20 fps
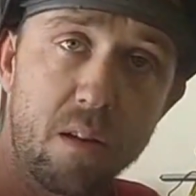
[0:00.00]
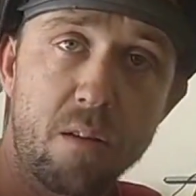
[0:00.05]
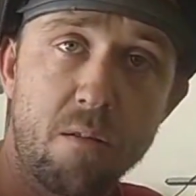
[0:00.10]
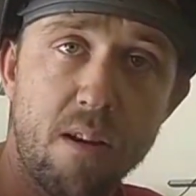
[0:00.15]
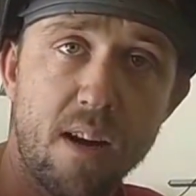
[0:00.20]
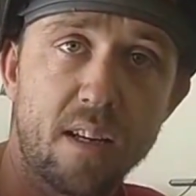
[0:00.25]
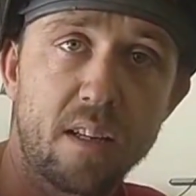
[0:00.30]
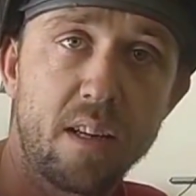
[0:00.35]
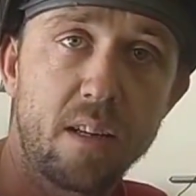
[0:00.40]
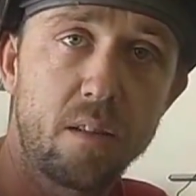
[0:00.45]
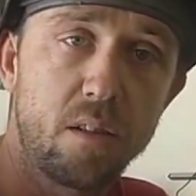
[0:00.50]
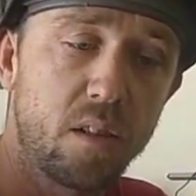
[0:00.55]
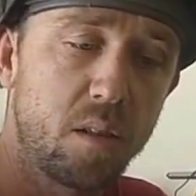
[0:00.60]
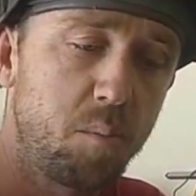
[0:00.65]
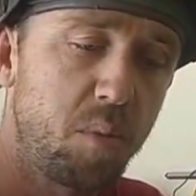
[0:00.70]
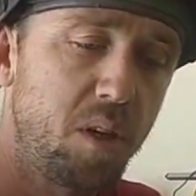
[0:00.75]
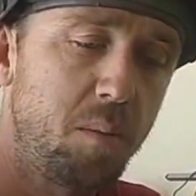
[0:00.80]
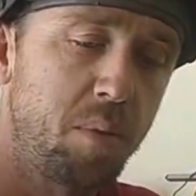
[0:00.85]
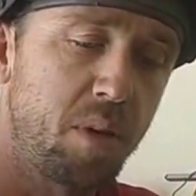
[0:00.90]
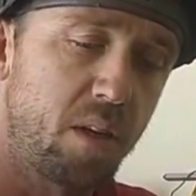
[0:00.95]
the correct angle of
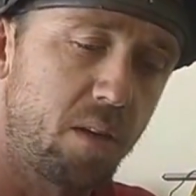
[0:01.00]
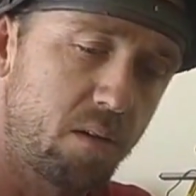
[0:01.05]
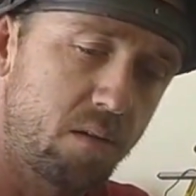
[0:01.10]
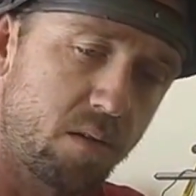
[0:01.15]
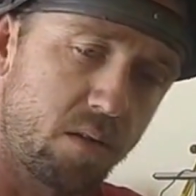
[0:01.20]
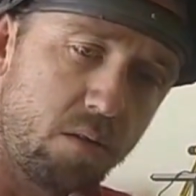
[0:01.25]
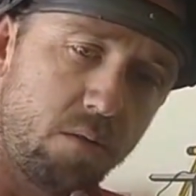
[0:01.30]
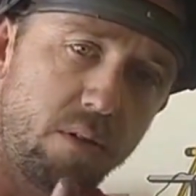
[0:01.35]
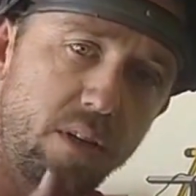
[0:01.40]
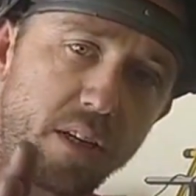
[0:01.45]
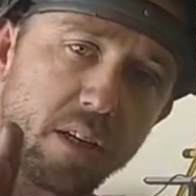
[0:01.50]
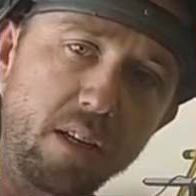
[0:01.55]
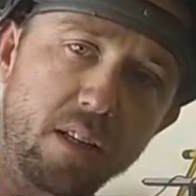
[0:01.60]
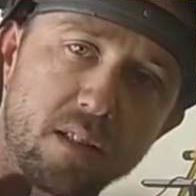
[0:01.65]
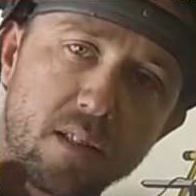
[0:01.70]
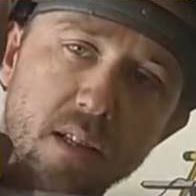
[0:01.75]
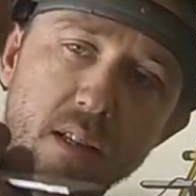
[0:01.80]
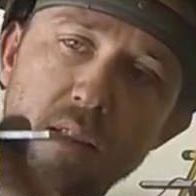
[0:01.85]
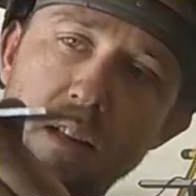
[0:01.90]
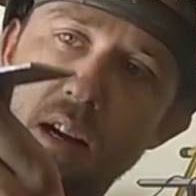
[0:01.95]
the B-pillar. So when it
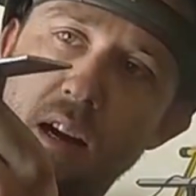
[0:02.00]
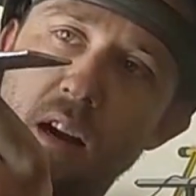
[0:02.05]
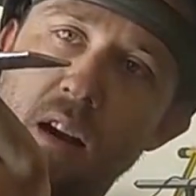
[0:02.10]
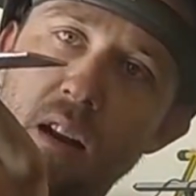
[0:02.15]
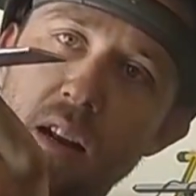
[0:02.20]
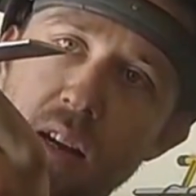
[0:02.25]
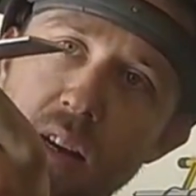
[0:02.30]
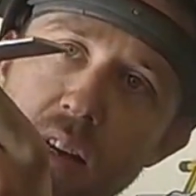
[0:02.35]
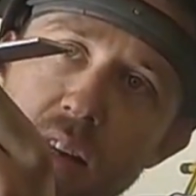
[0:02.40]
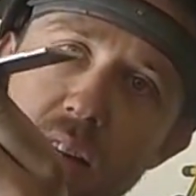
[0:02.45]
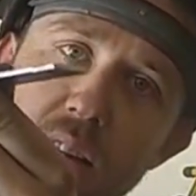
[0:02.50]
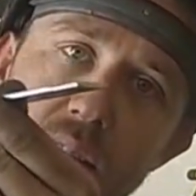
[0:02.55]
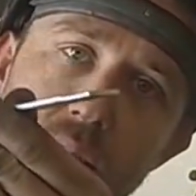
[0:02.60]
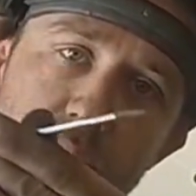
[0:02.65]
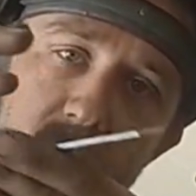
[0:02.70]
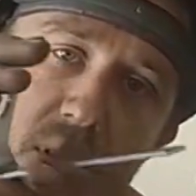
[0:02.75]
gets in there, this